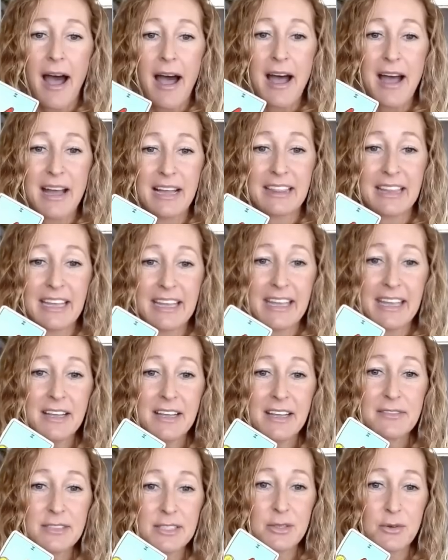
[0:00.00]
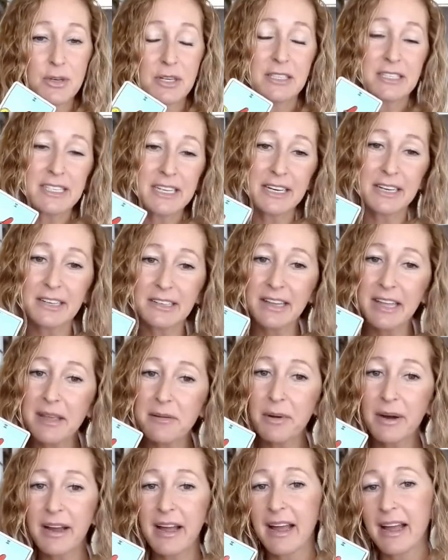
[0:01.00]
the King of Swords here,
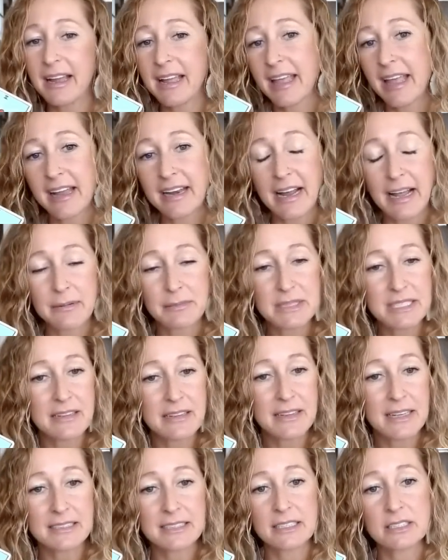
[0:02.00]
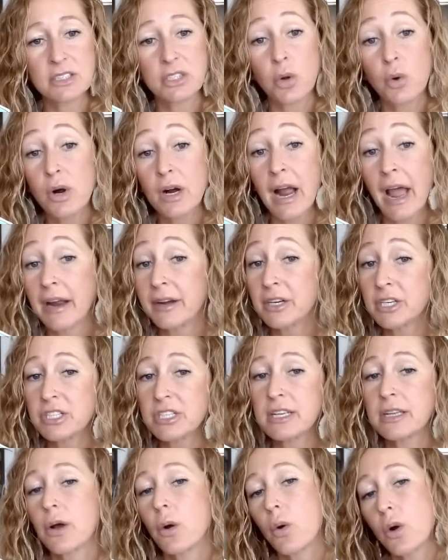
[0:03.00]
Libra, again, I'm seeing this as your
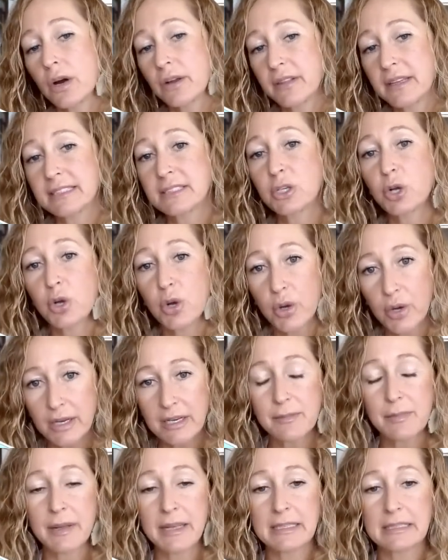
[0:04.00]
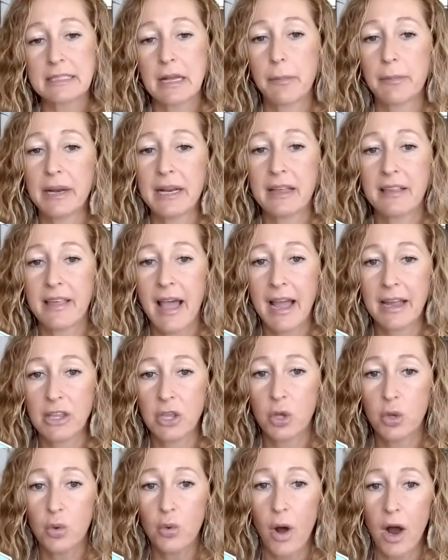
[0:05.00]
energy, or this could be somebody that
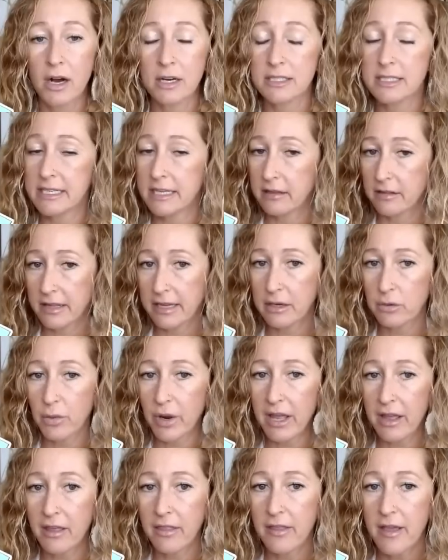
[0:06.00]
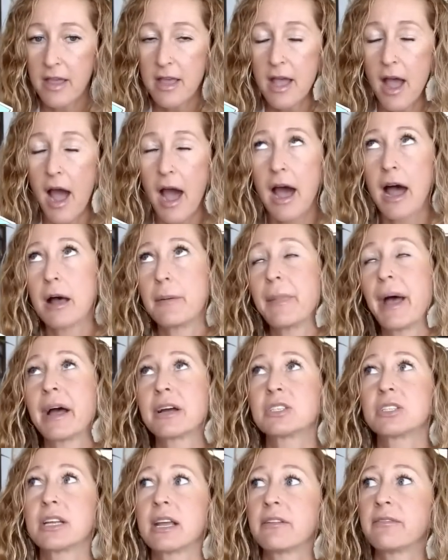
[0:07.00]
you are dealing with.
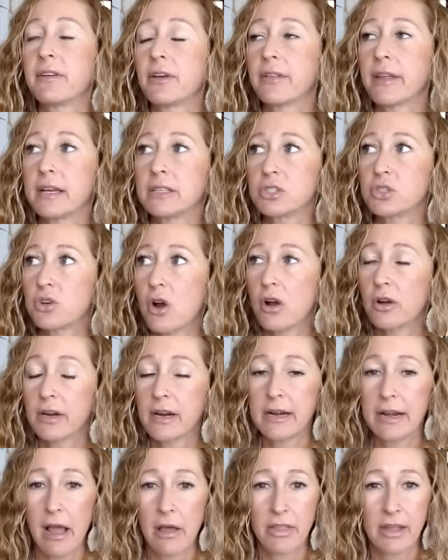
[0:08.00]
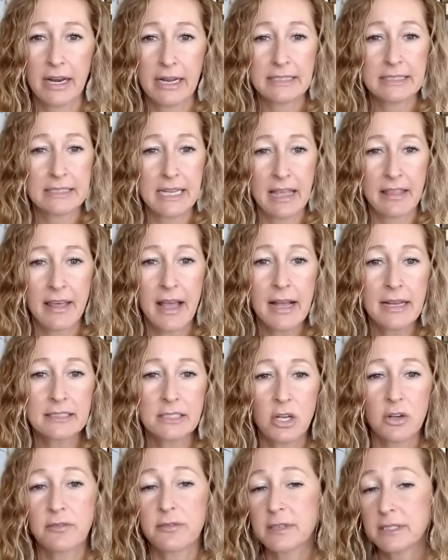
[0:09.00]
Actually, I feel that stronger now that I say that.
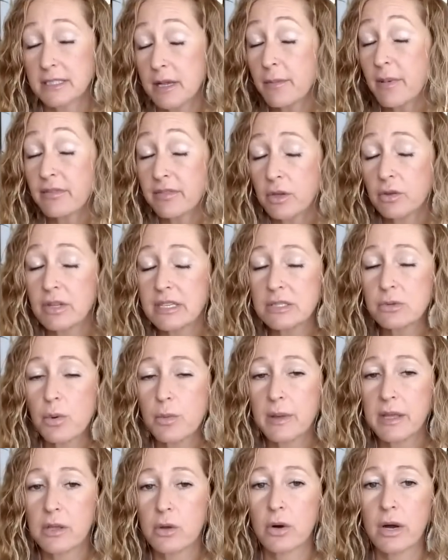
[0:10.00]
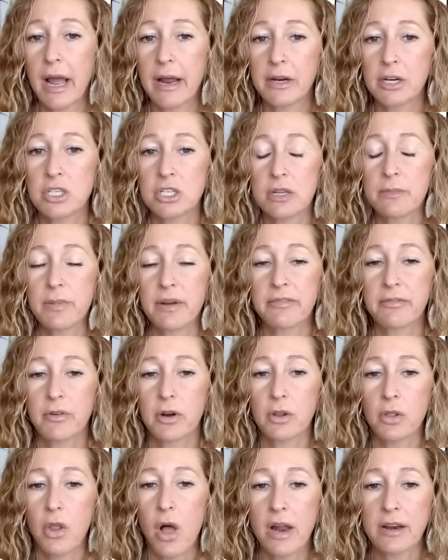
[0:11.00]
So for some of you, this will be your energy, but
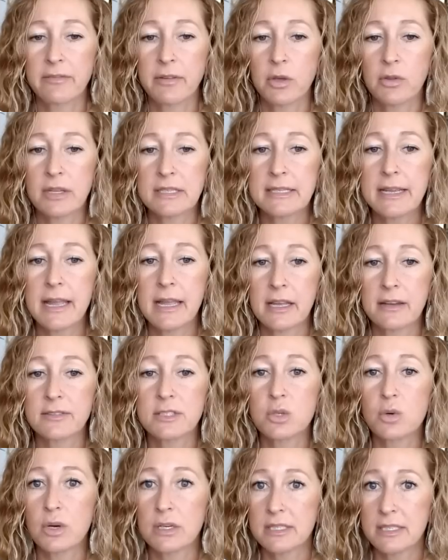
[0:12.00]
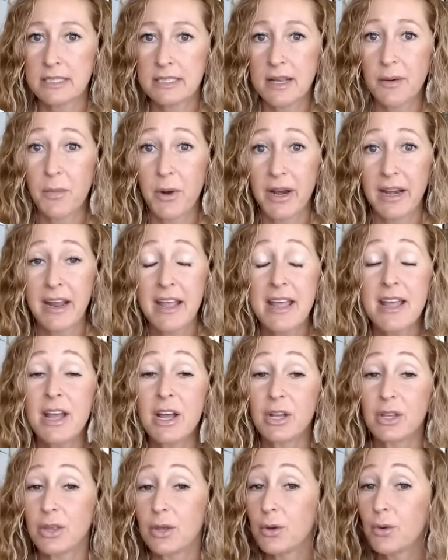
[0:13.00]
for a lot of you, this King of Swords is someone
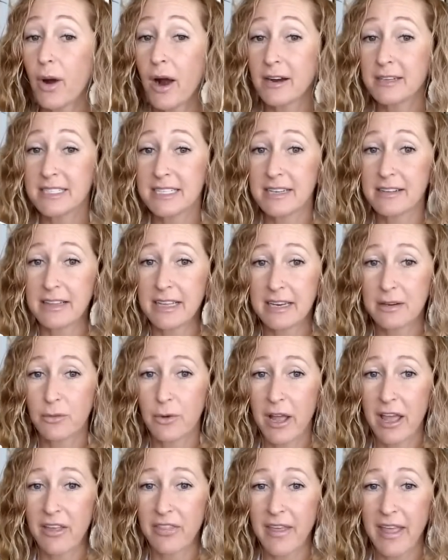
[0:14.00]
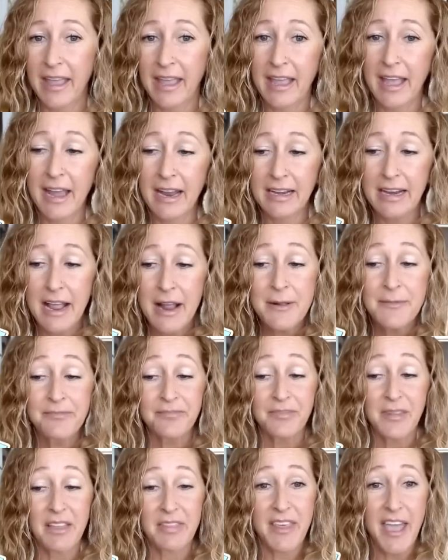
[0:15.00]
you are dealing with, and
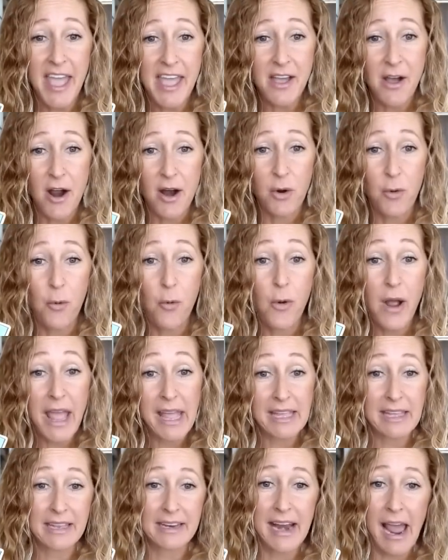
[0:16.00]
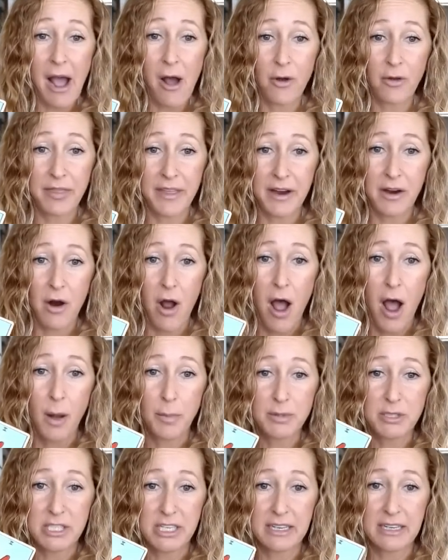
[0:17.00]
they are weighing out their
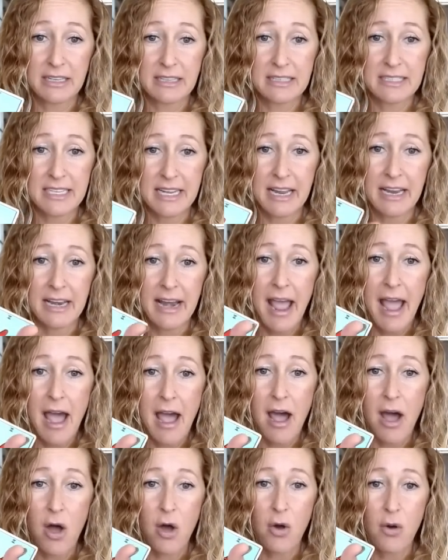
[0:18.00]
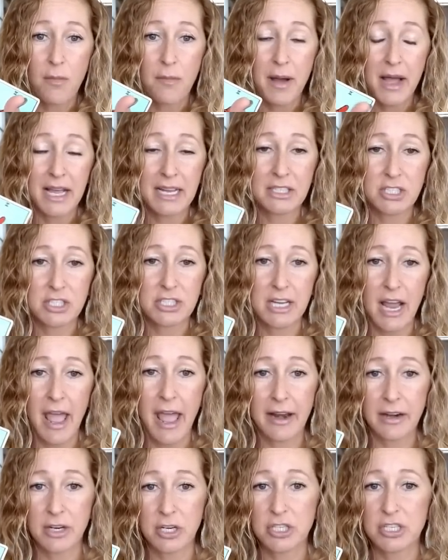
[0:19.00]
options in how much
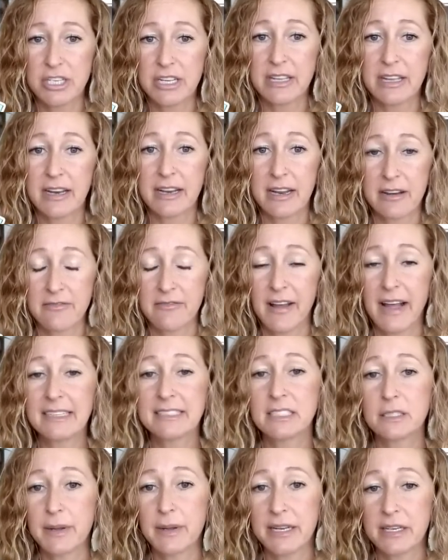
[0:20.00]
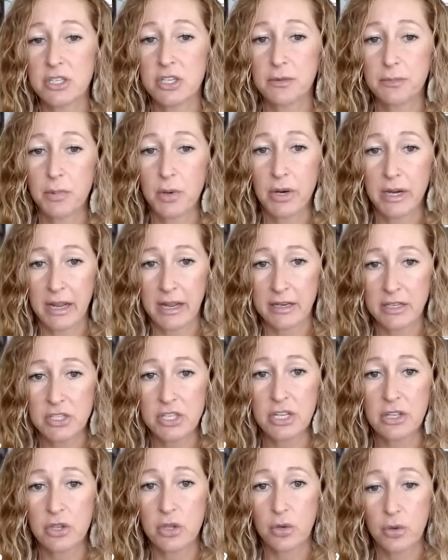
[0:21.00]
energy and investment to put
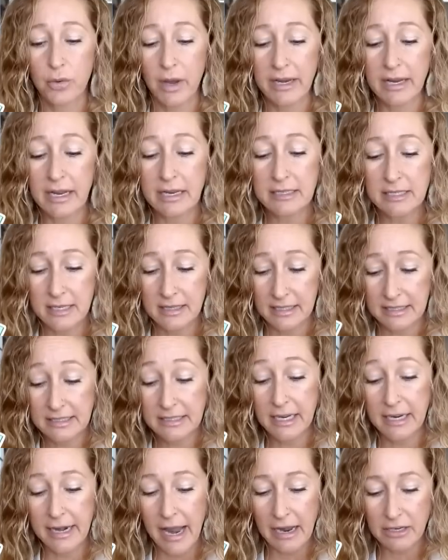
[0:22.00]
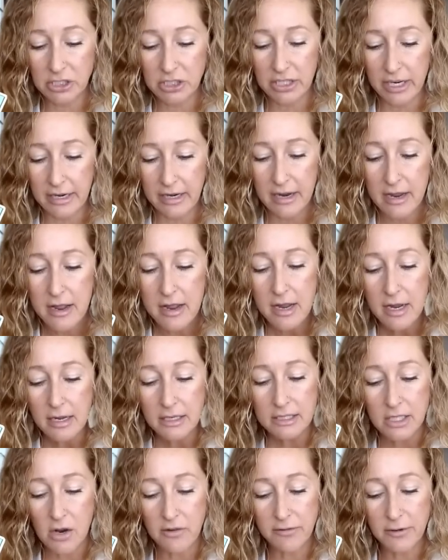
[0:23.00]
into you and into this connection.
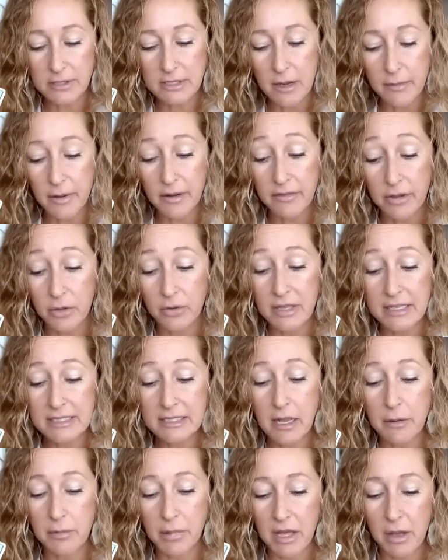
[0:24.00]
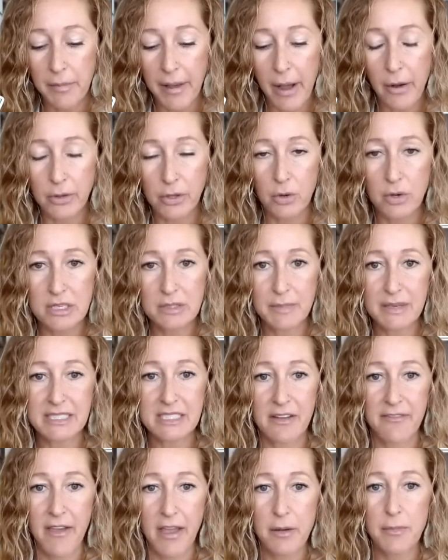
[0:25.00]
So for some of you, this can be about your
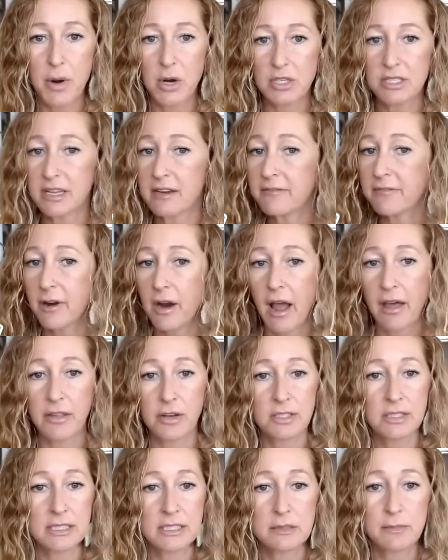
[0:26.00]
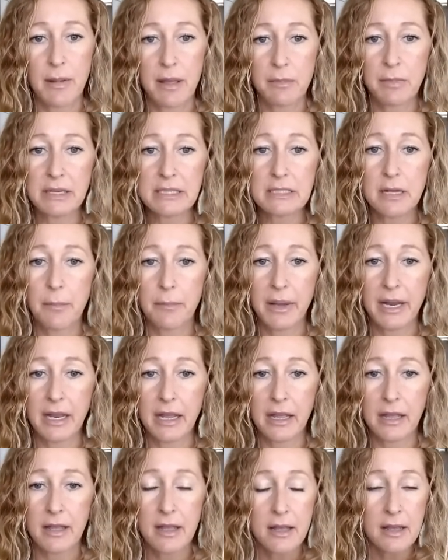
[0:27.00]
specific person. For others, this may be
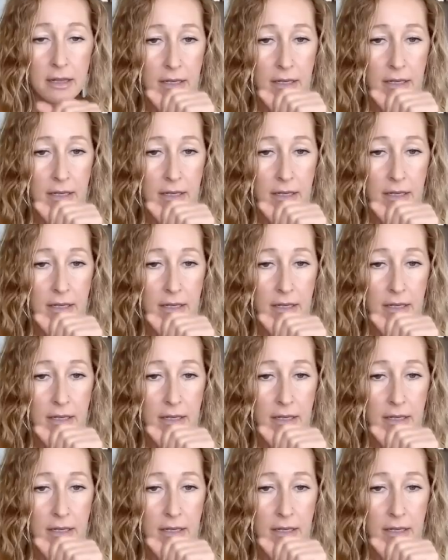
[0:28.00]
somebody